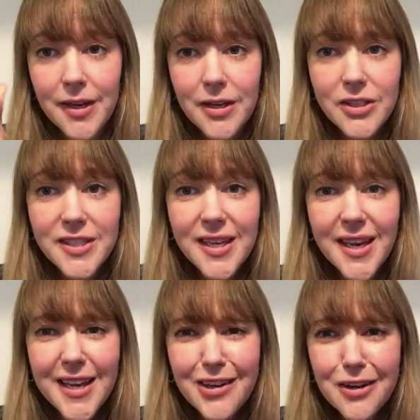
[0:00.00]
You see,
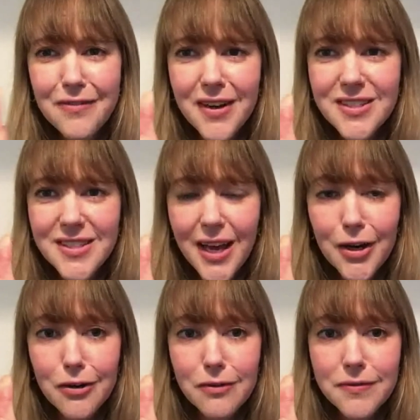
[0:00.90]
in and of
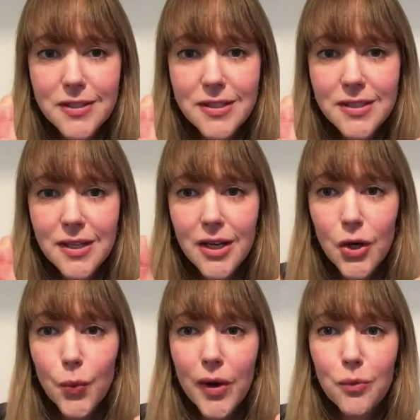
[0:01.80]
ourselves,
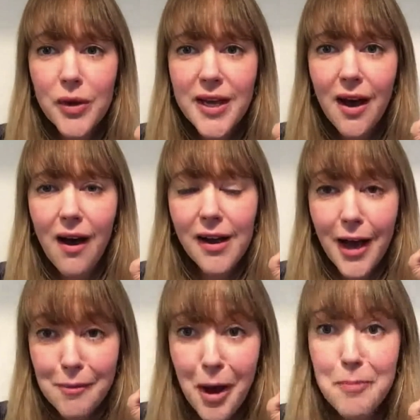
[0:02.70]
when we
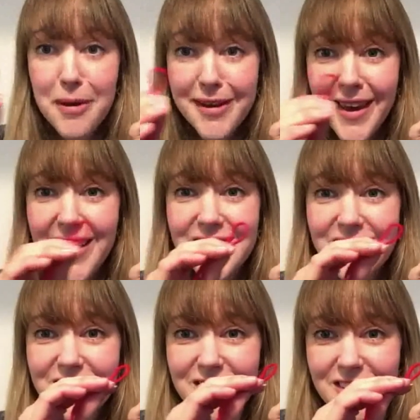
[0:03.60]
come up
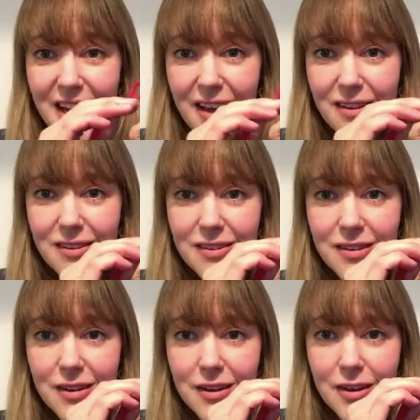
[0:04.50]
against death,
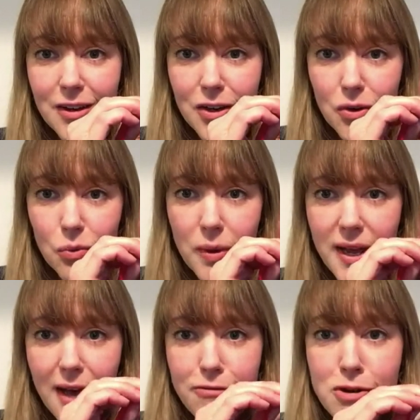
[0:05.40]

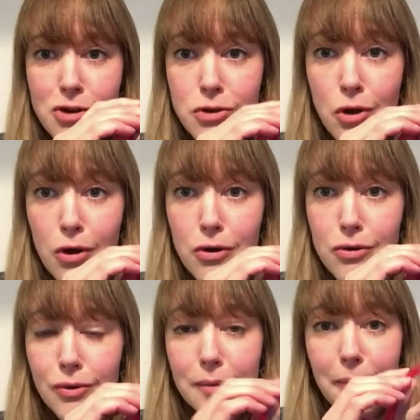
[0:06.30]
we have
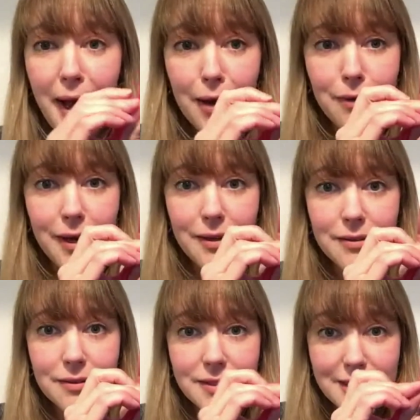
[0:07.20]
no power
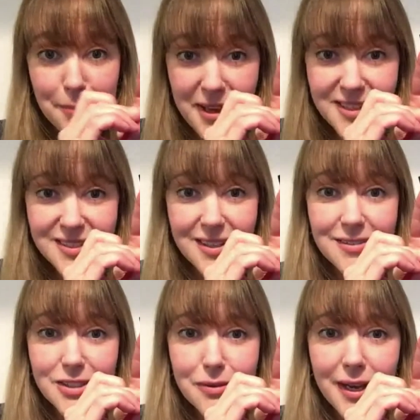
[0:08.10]
to pierce it,
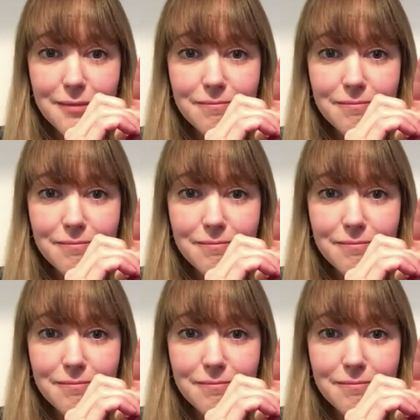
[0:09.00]
do we?